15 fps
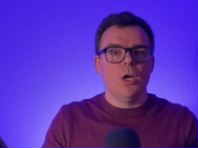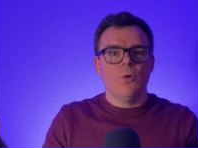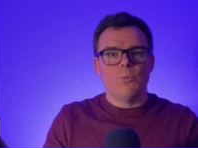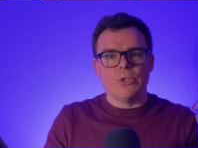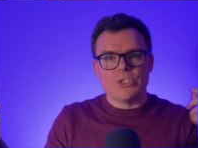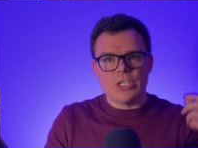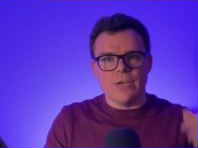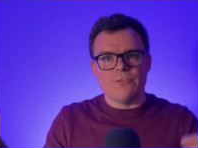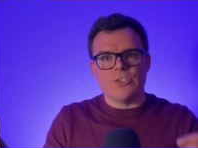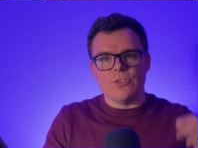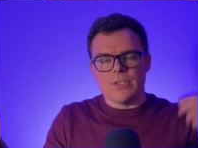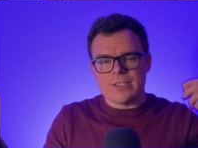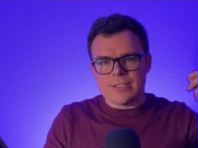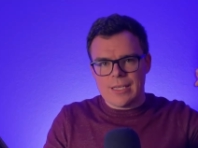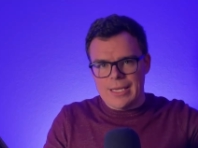which gives you
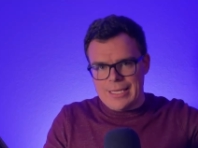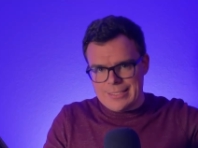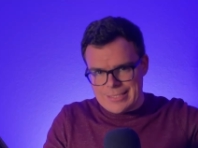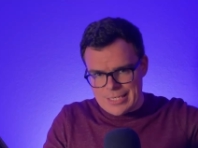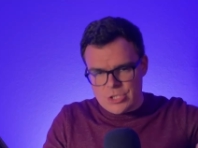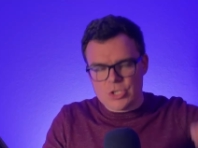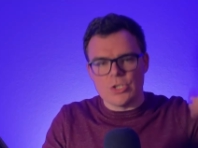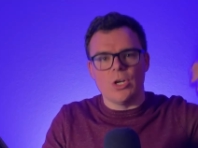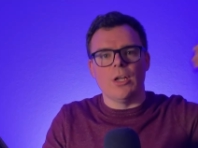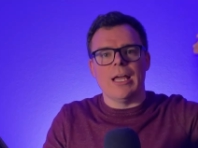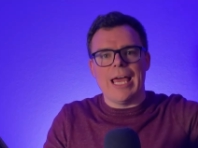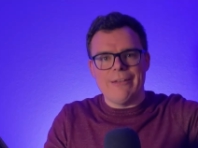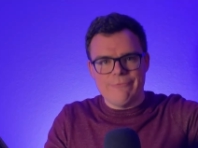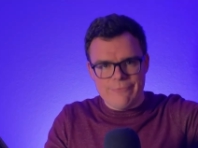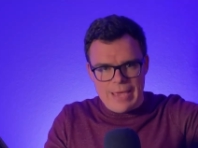this additional
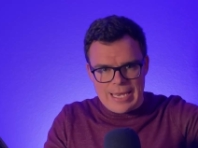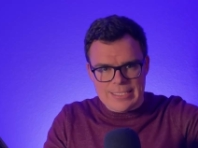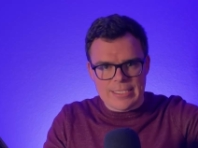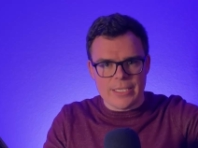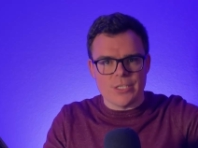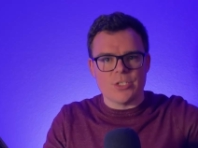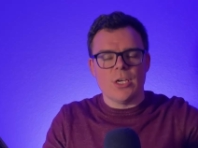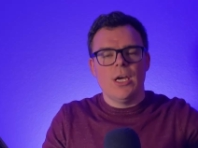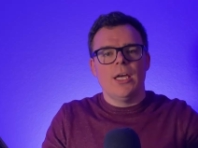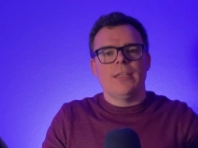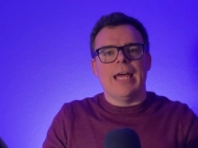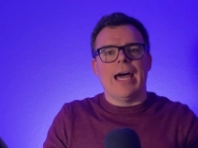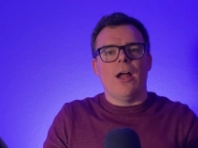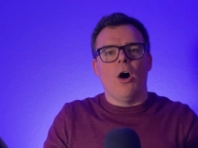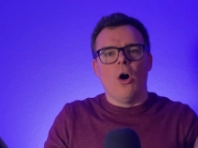advantage
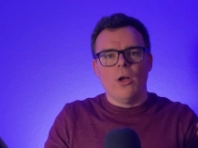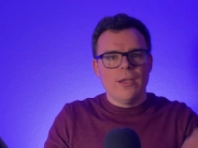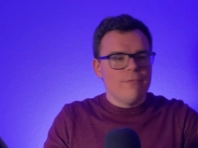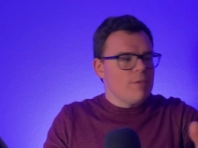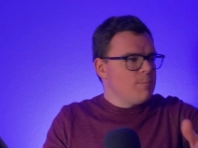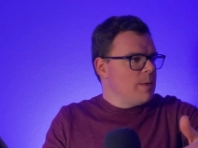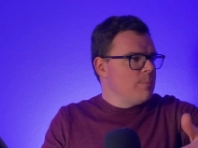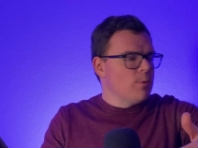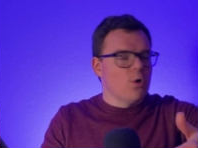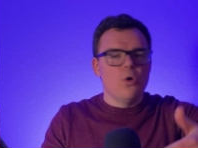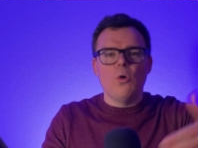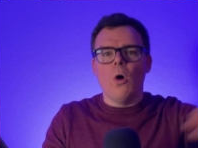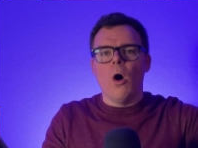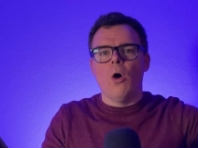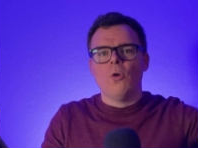that all of the people
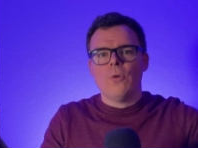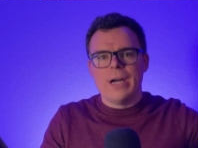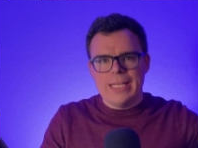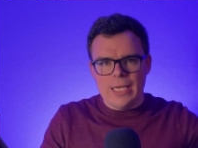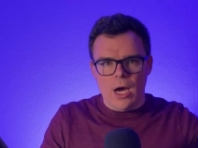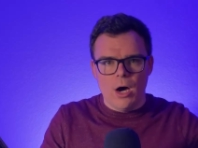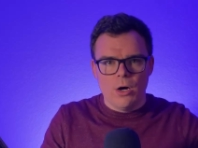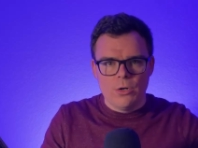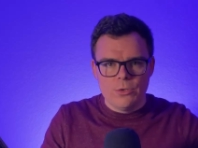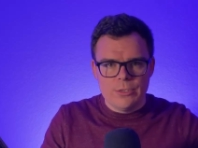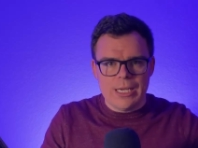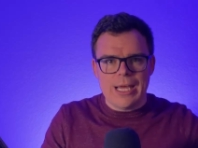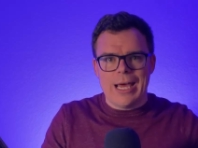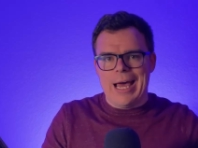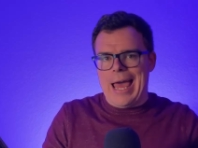who already
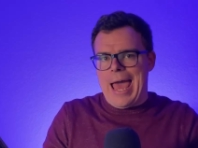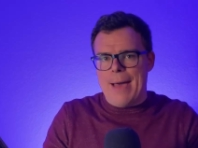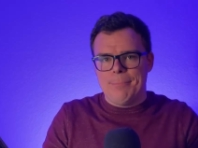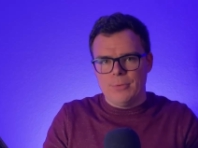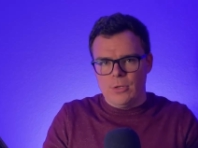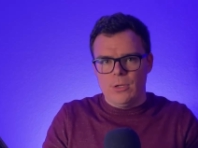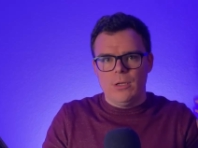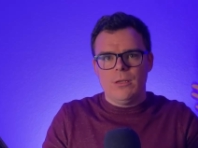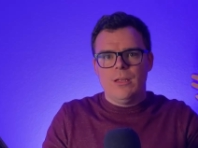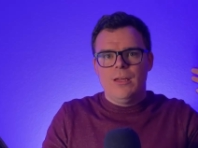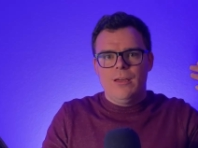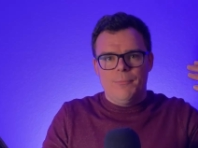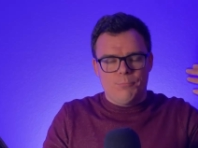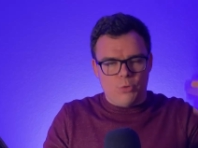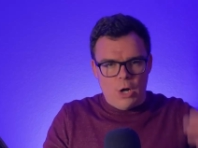own Apple
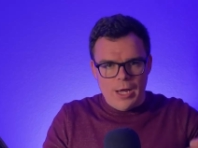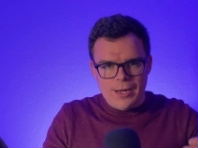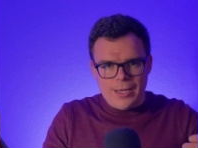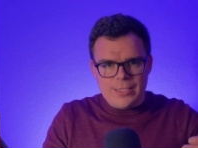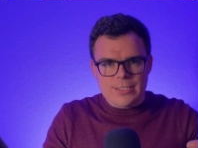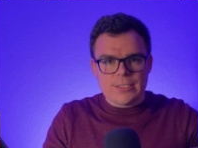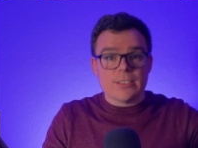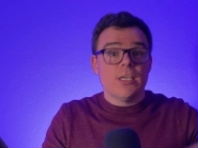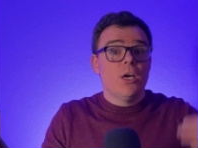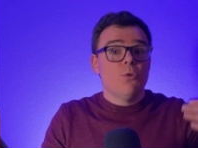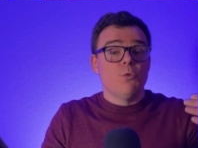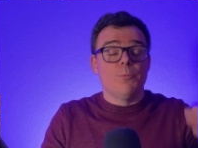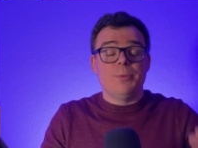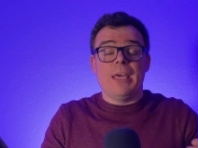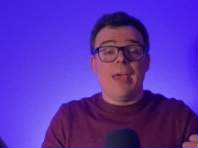products
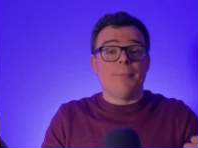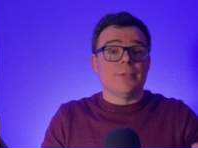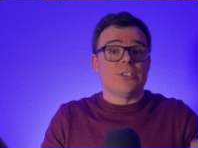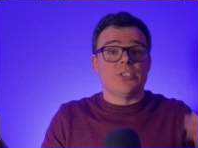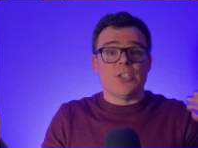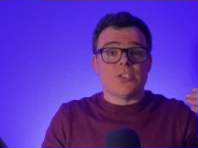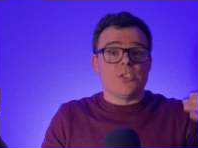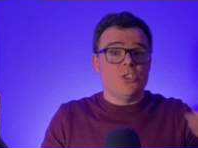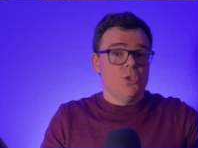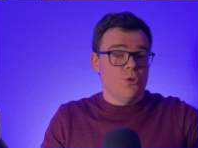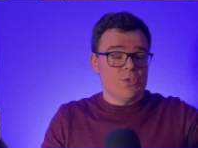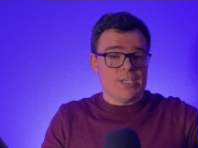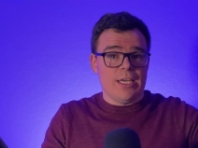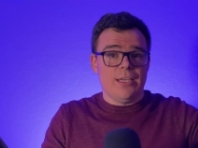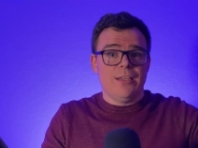will be able to just
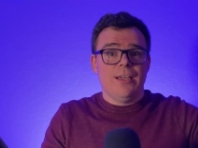use it